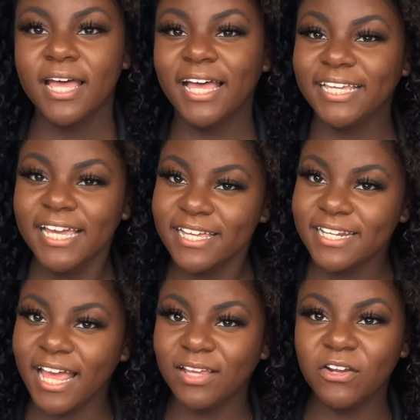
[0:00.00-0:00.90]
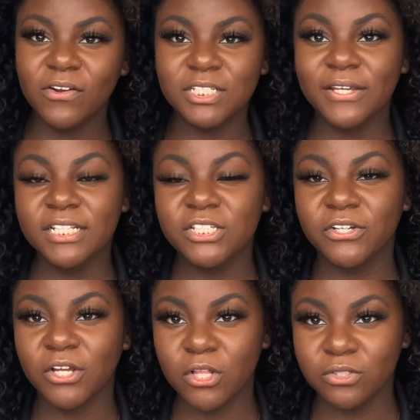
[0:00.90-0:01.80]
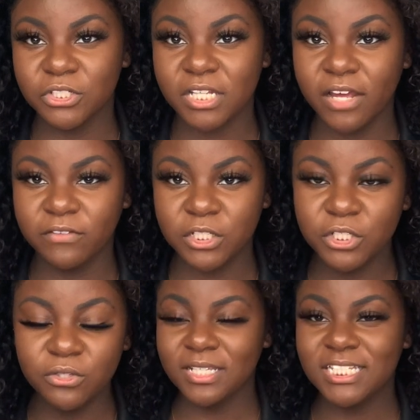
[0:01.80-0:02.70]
Again, I'm going to insert a closer shot of the shoes